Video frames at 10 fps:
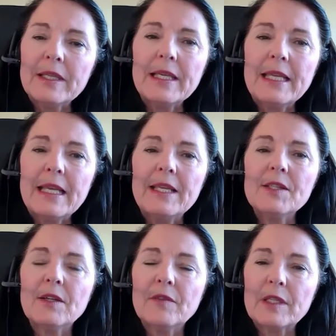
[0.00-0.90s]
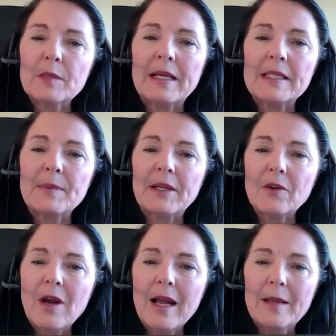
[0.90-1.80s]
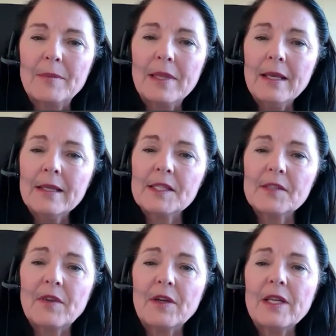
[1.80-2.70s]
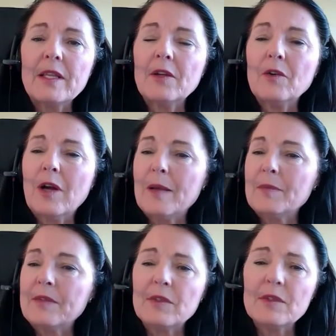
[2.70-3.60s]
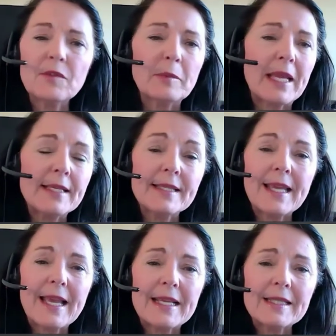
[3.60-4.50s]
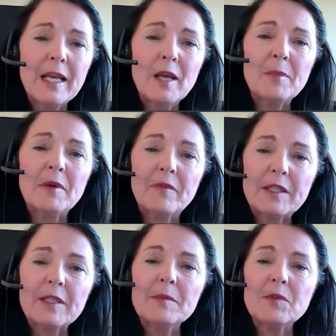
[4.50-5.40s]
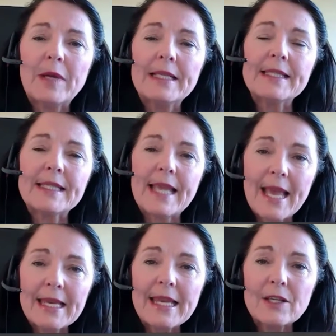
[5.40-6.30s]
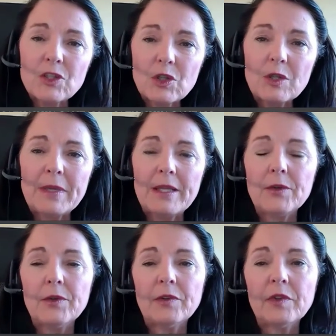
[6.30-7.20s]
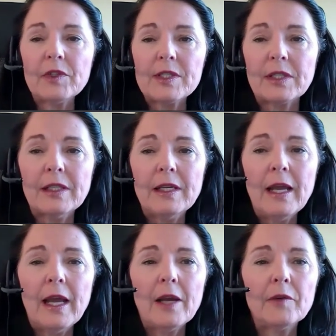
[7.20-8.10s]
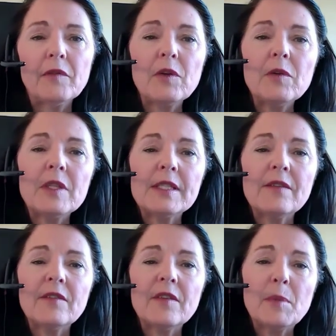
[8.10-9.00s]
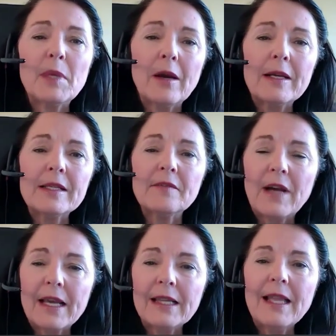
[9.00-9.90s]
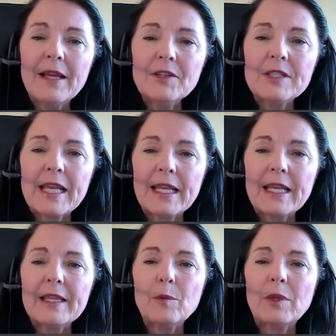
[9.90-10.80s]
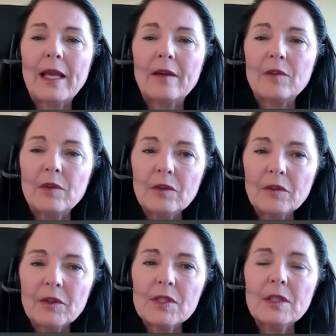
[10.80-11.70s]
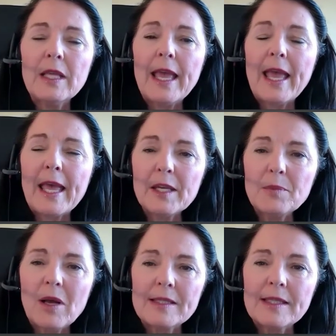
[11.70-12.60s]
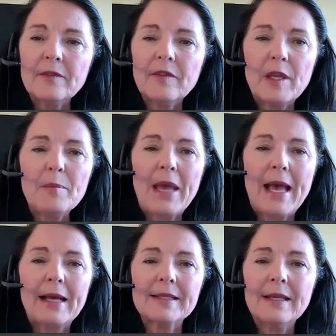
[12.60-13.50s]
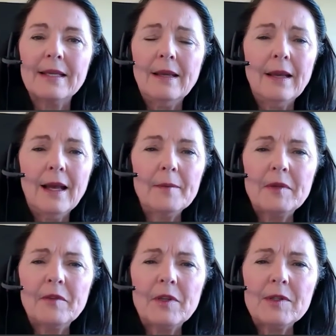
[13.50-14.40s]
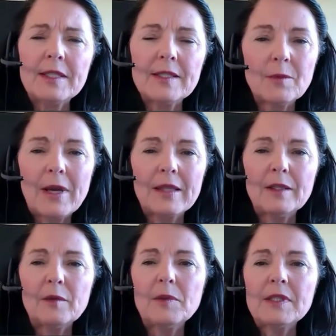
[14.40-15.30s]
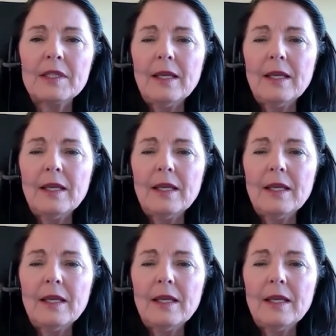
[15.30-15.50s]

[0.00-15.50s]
Canadians are victimized by crime. The severity of the crime differs from case to case, but victims' rights can and should be universal. A review of the CVBR is a vital undertaking that will have universal and positive impacts. I'm confused as to why the Liberals